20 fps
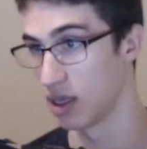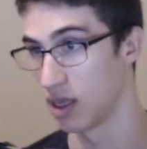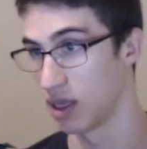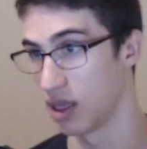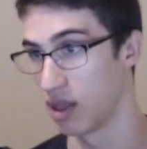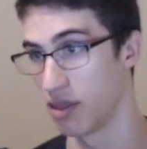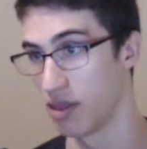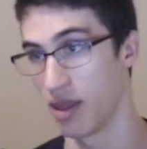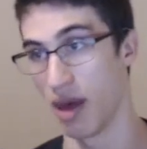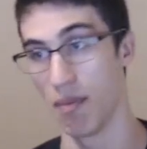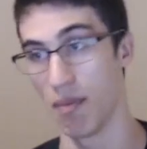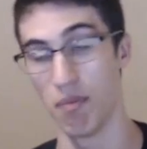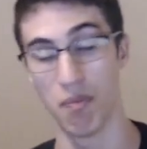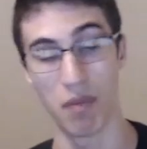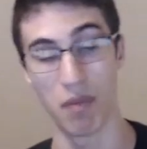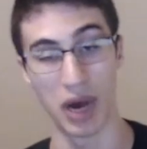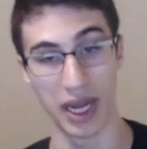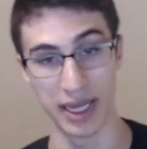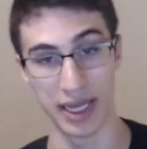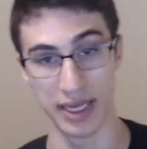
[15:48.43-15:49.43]
that
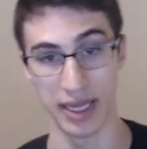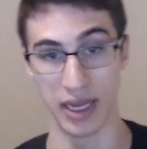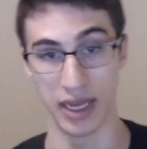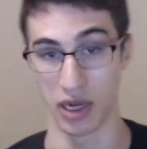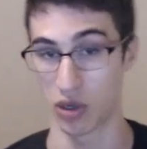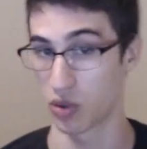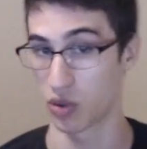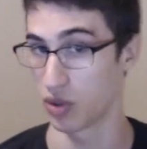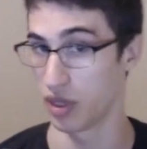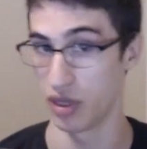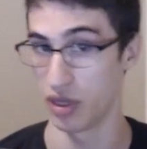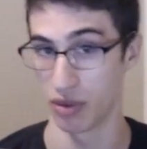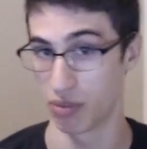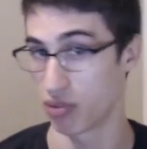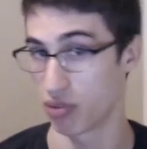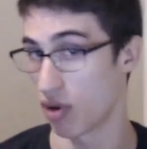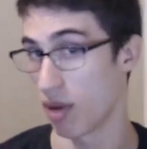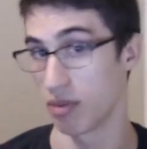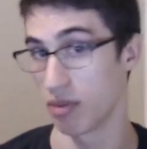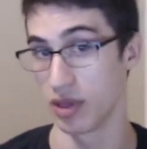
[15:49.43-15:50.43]
you're
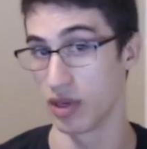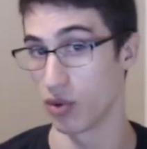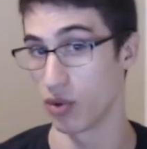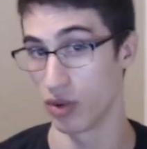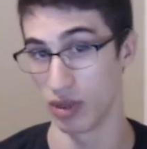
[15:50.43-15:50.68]
probably going